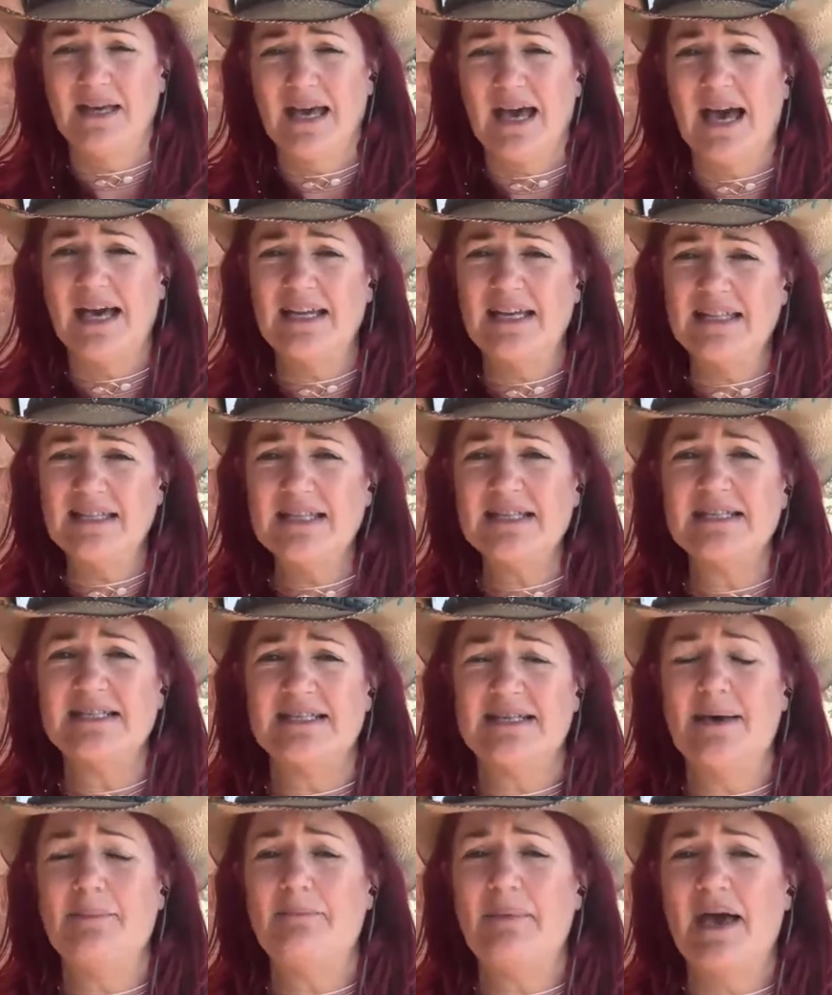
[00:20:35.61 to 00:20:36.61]
and in this
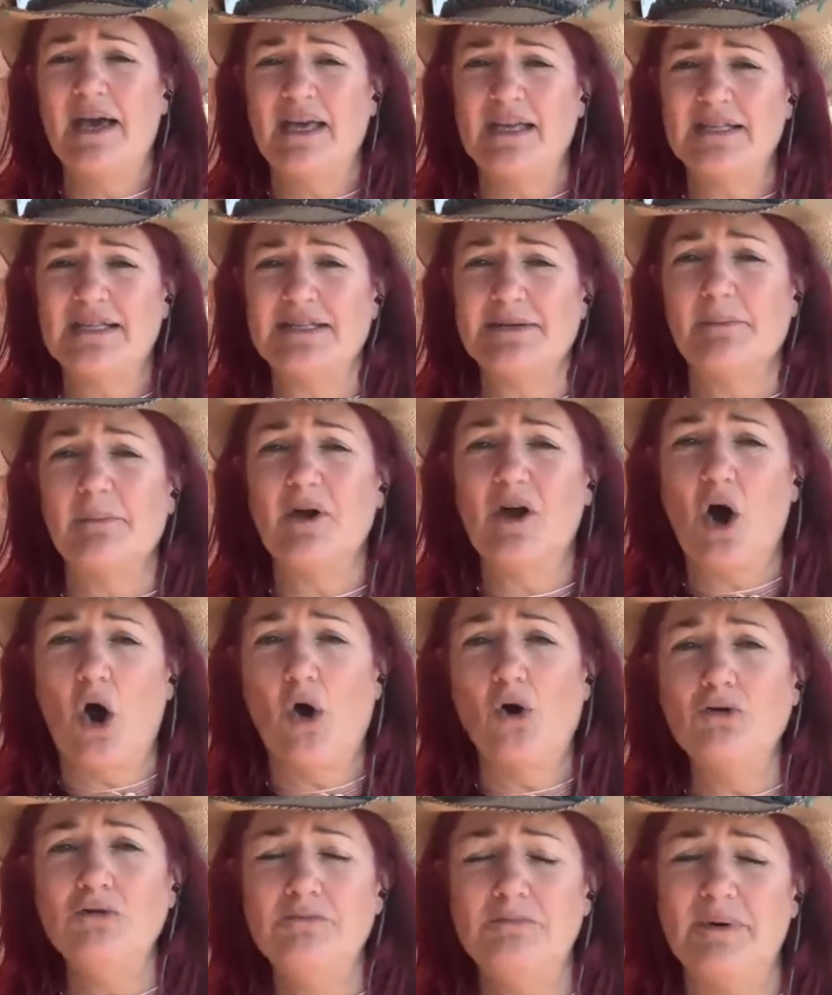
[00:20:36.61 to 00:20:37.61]
setback is some
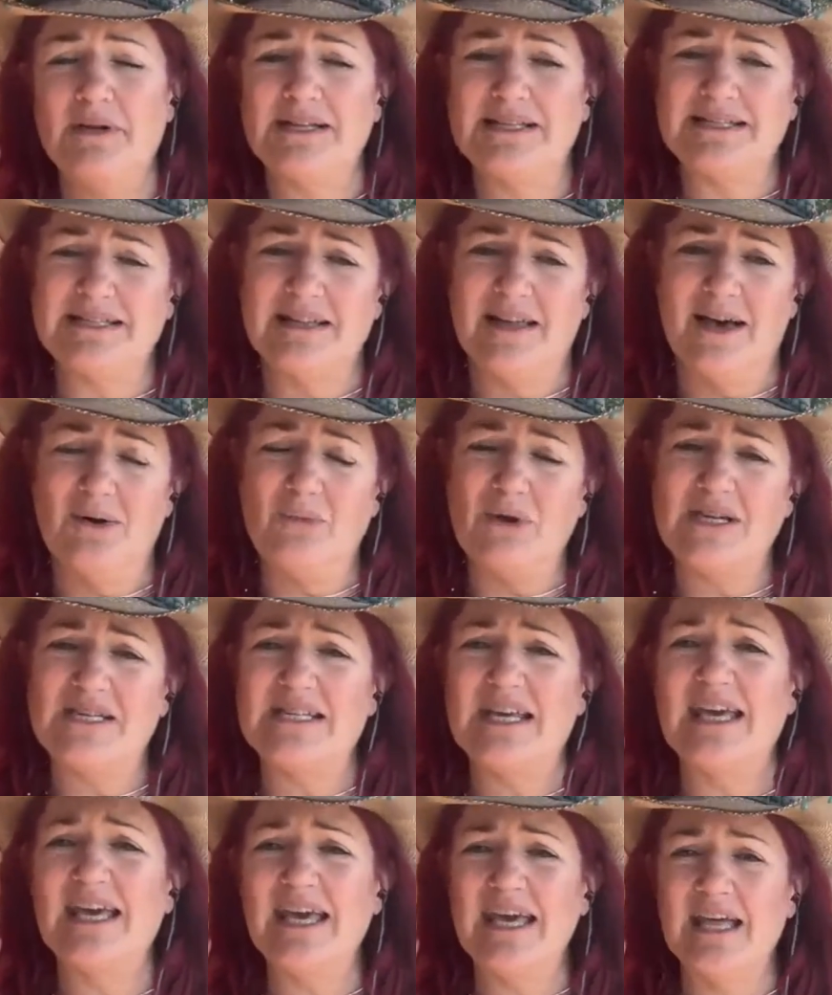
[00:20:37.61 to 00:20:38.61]
gold, but it's like we're
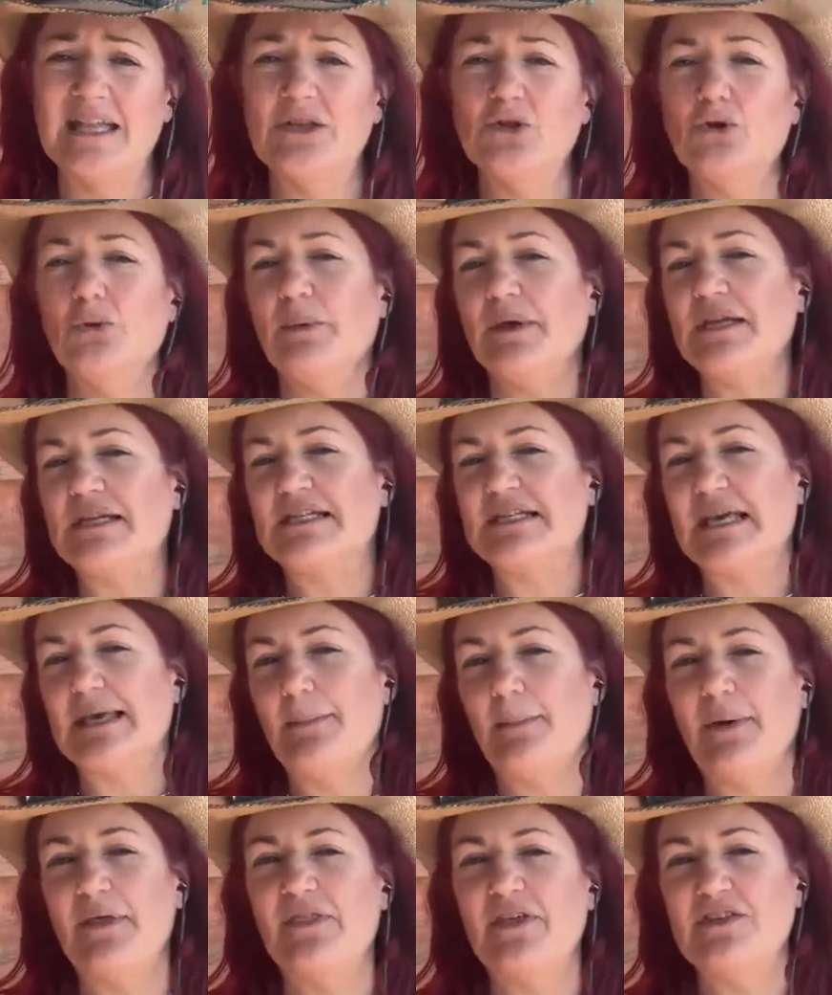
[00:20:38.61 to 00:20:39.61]
digging a little bit
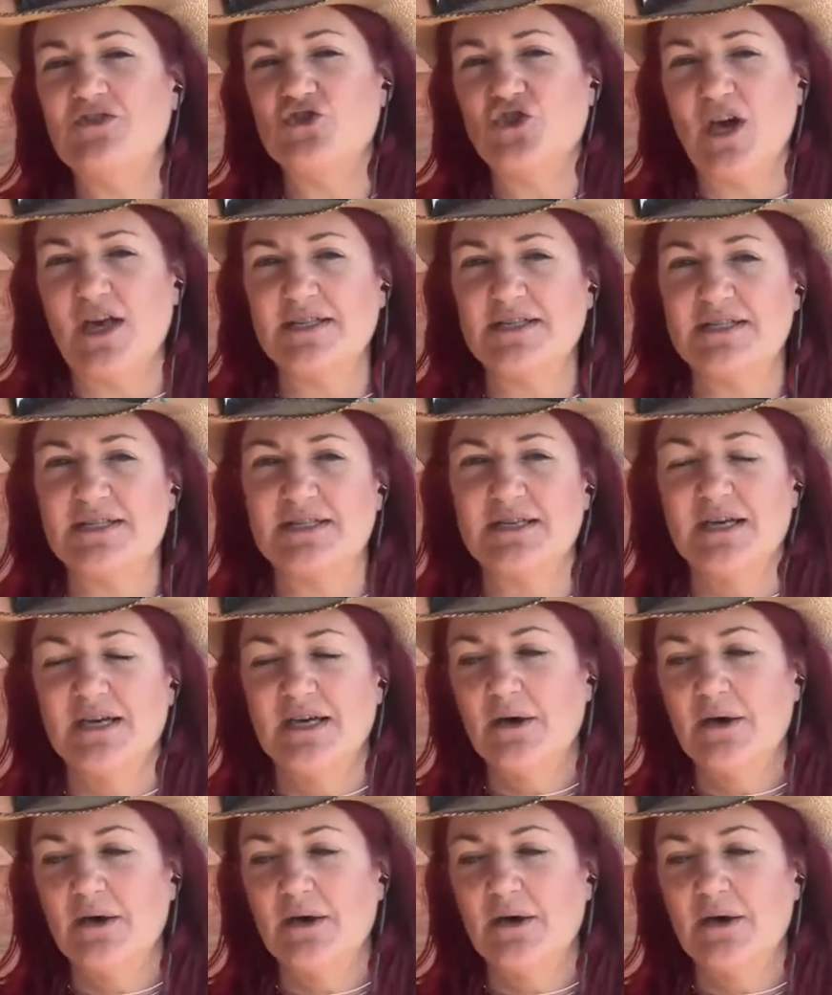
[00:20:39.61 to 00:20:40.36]
deeper than just